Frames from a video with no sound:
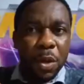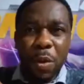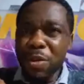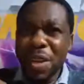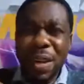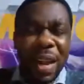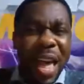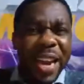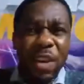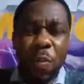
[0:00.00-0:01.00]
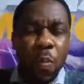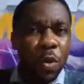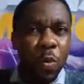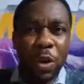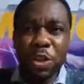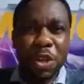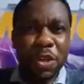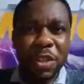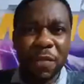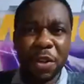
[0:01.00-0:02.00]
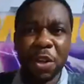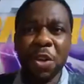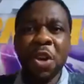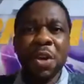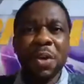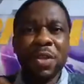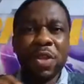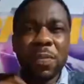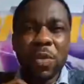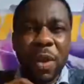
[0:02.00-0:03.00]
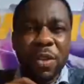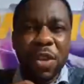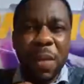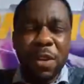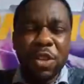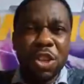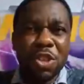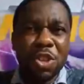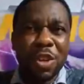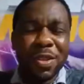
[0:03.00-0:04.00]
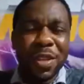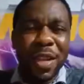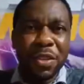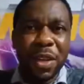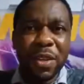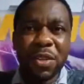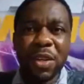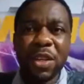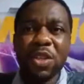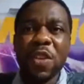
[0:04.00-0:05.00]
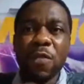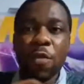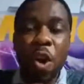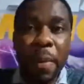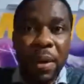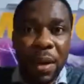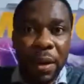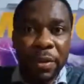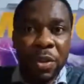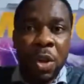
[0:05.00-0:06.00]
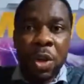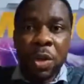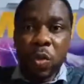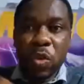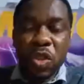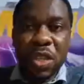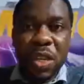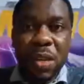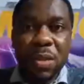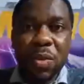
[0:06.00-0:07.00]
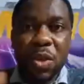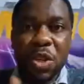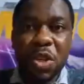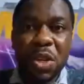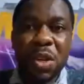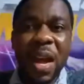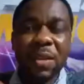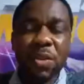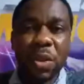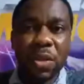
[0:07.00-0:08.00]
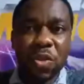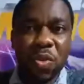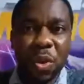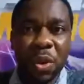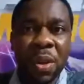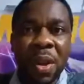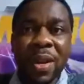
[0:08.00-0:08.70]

Does it line up with what Jesus has done? The scripture established in John ten ten, he said, the thief cometh not to steal, to kill, and to destroy.